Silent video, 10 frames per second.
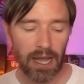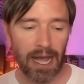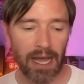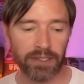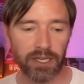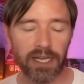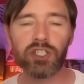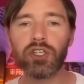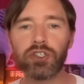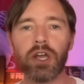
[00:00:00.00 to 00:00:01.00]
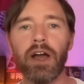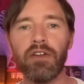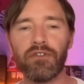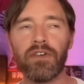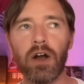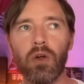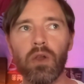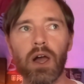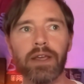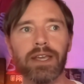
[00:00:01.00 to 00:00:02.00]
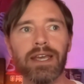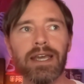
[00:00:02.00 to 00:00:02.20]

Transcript: And it just kind of felt like